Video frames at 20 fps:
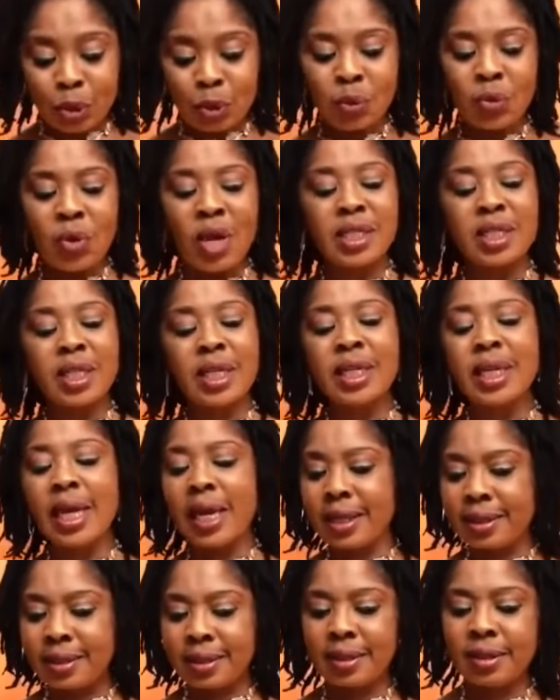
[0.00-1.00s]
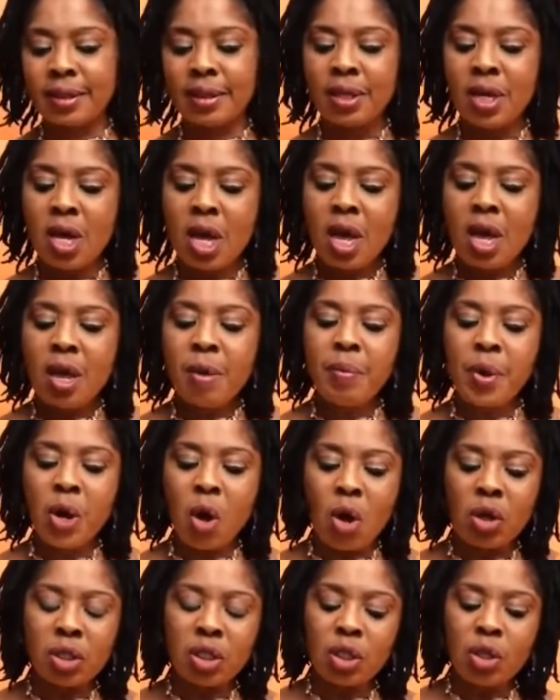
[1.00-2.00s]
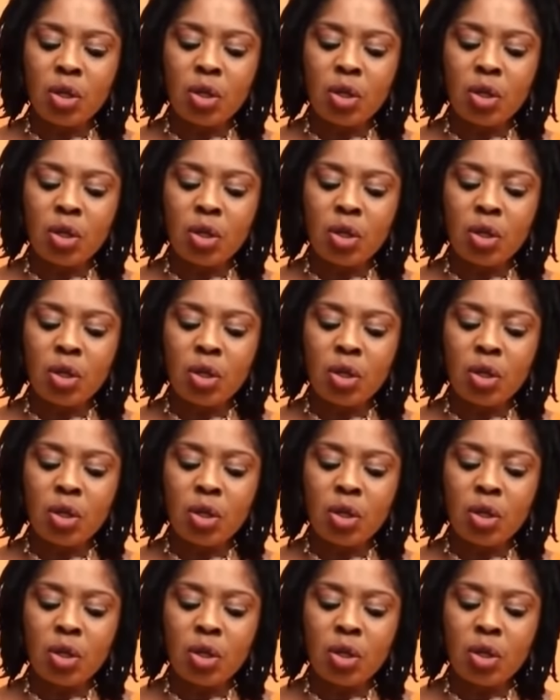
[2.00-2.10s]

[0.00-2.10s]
too. I said, yes. Because,